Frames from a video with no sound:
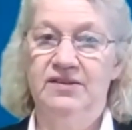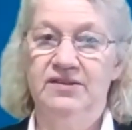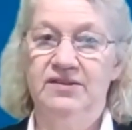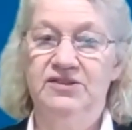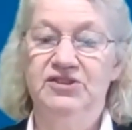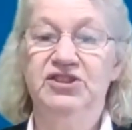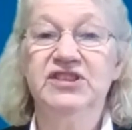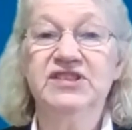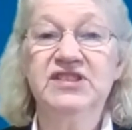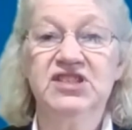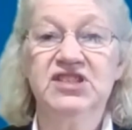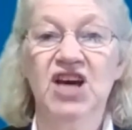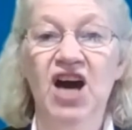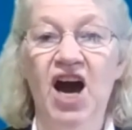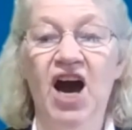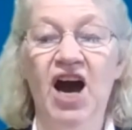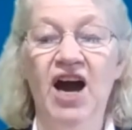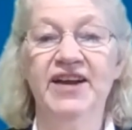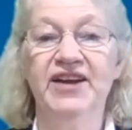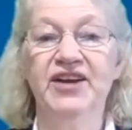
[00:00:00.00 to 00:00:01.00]
Just
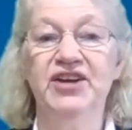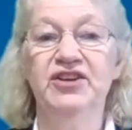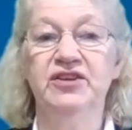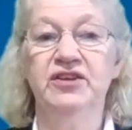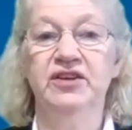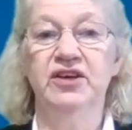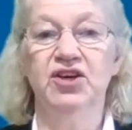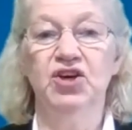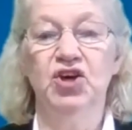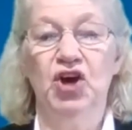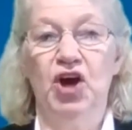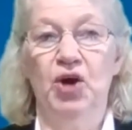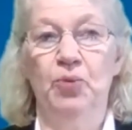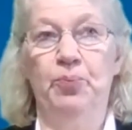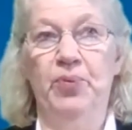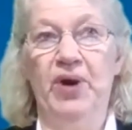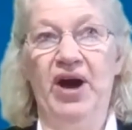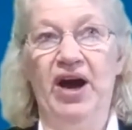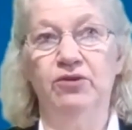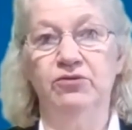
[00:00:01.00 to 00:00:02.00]
talking
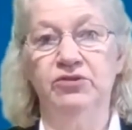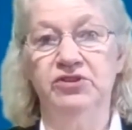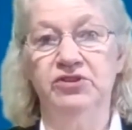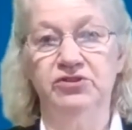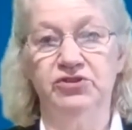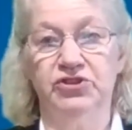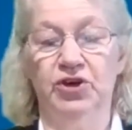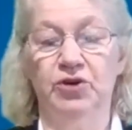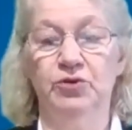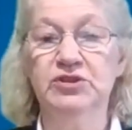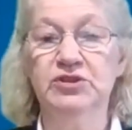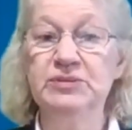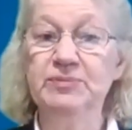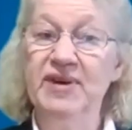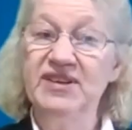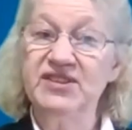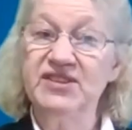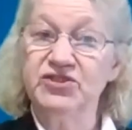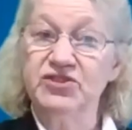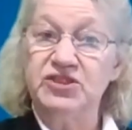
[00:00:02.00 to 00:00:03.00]
about
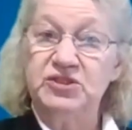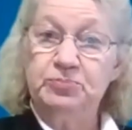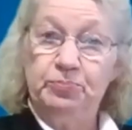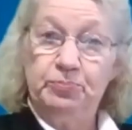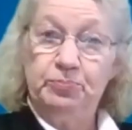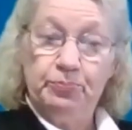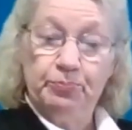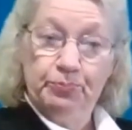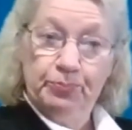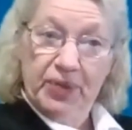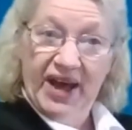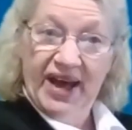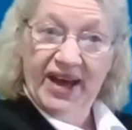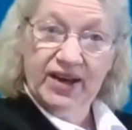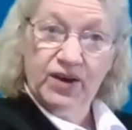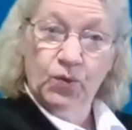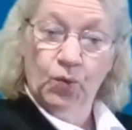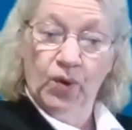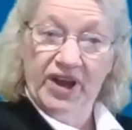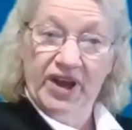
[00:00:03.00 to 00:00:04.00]
Toastmasters
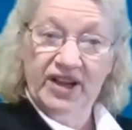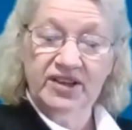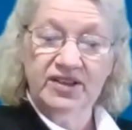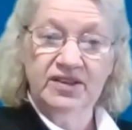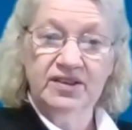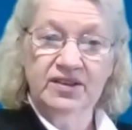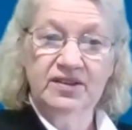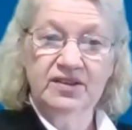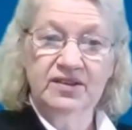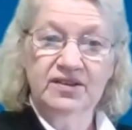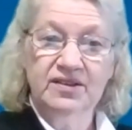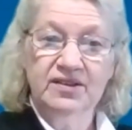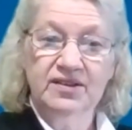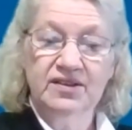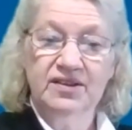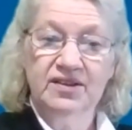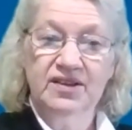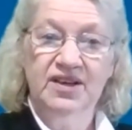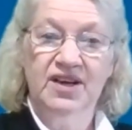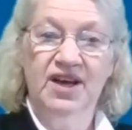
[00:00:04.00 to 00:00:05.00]
back when,
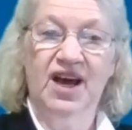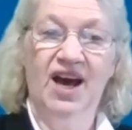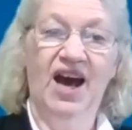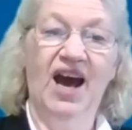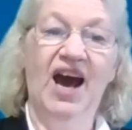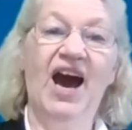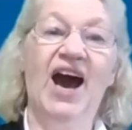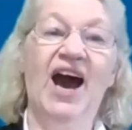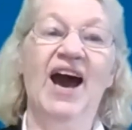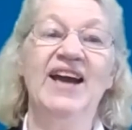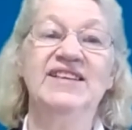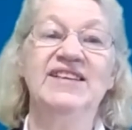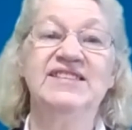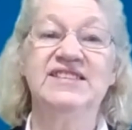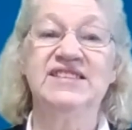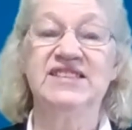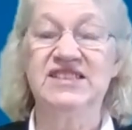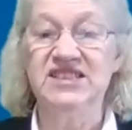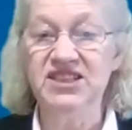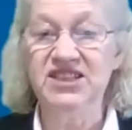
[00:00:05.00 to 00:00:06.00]
I
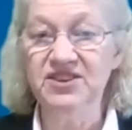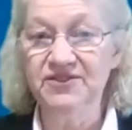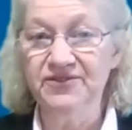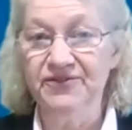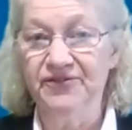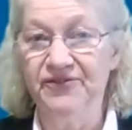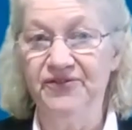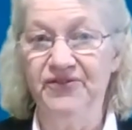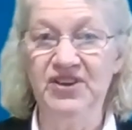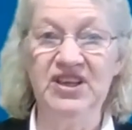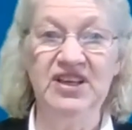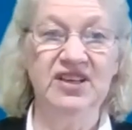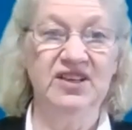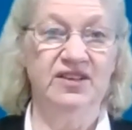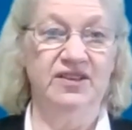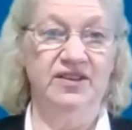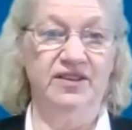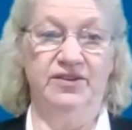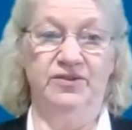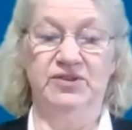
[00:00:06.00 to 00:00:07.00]
still
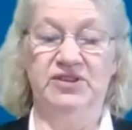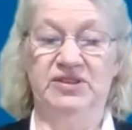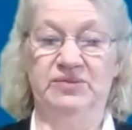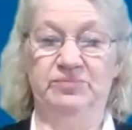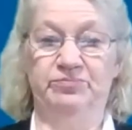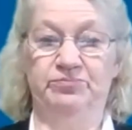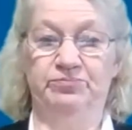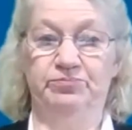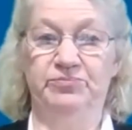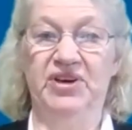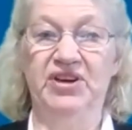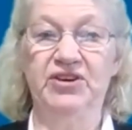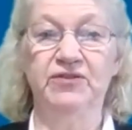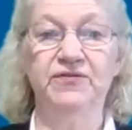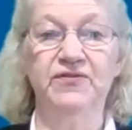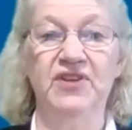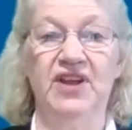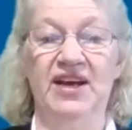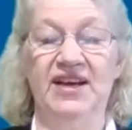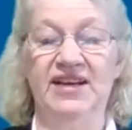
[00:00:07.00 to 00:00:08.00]
feel those
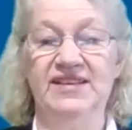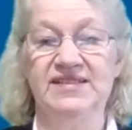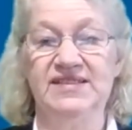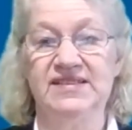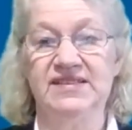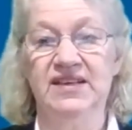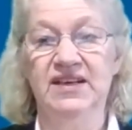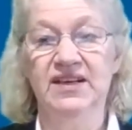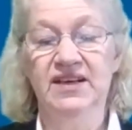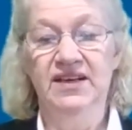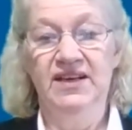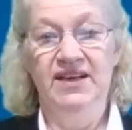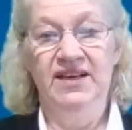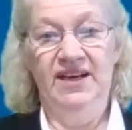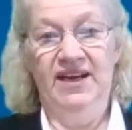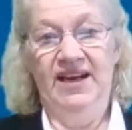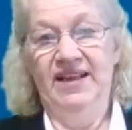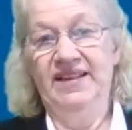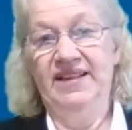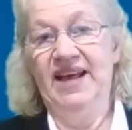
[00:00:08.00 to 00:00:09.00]
butterflies
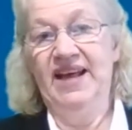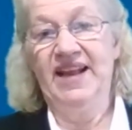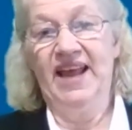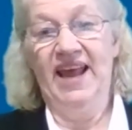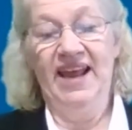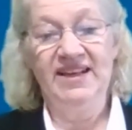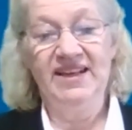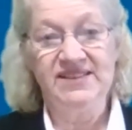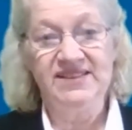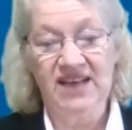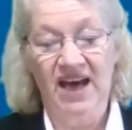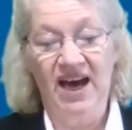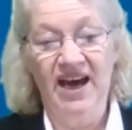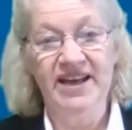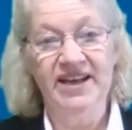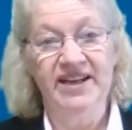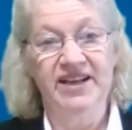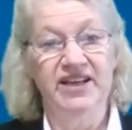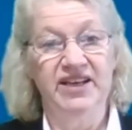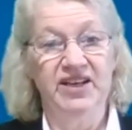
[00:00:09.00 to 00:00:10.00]
and that
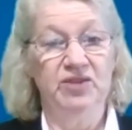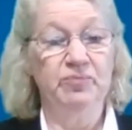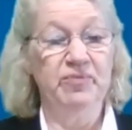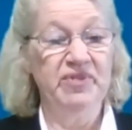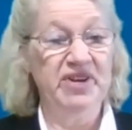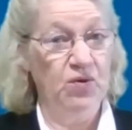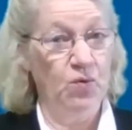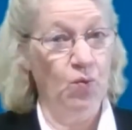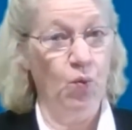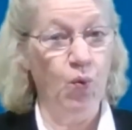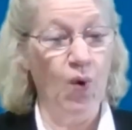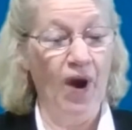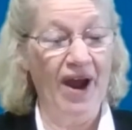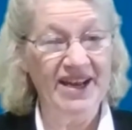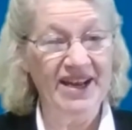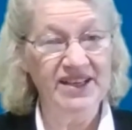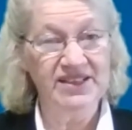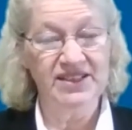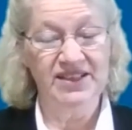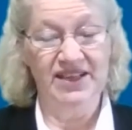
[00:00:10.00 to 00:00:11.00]
anxiety in me
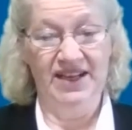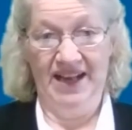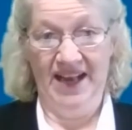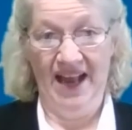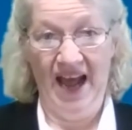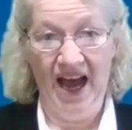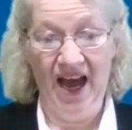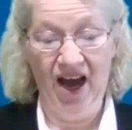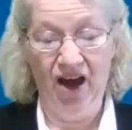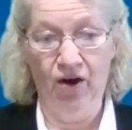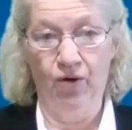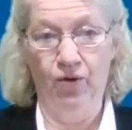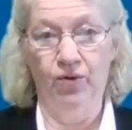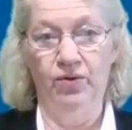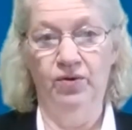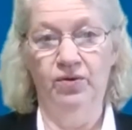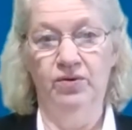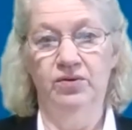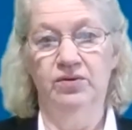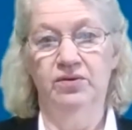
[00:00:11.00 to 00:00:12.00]
right now,
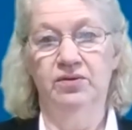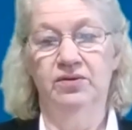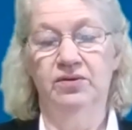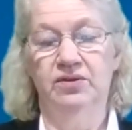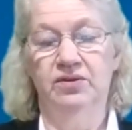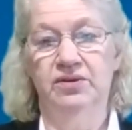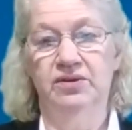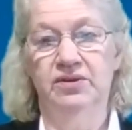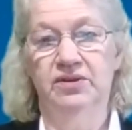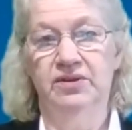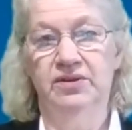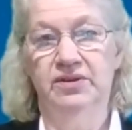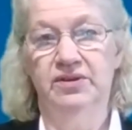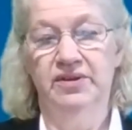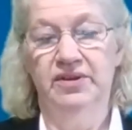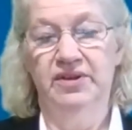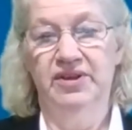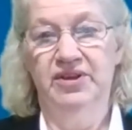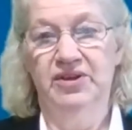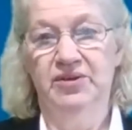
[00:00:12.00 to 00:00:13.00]

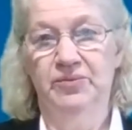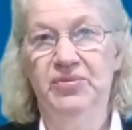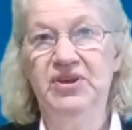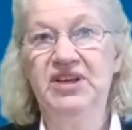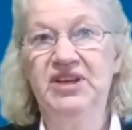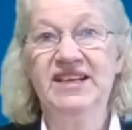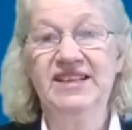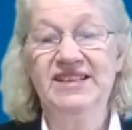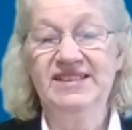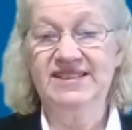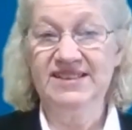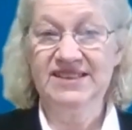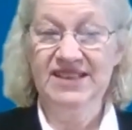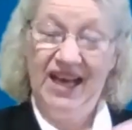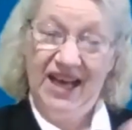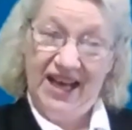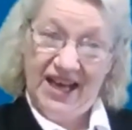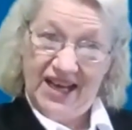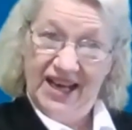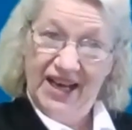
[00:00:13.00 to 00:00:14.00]
because
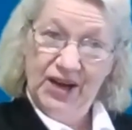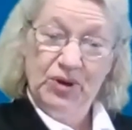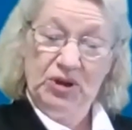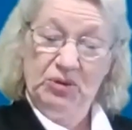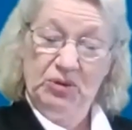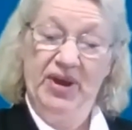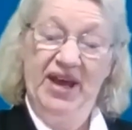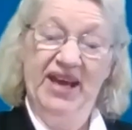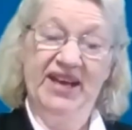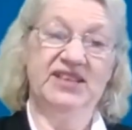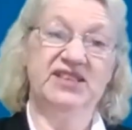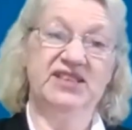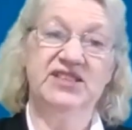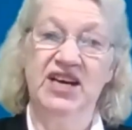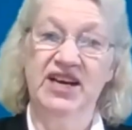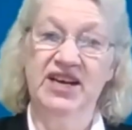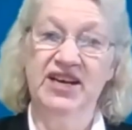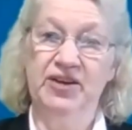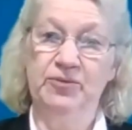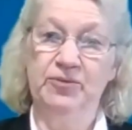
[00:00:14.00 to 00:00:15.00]
I went back in
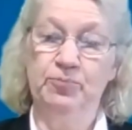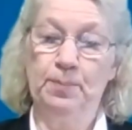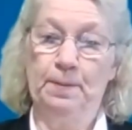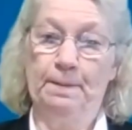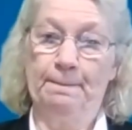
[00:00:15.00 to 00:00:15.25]
time.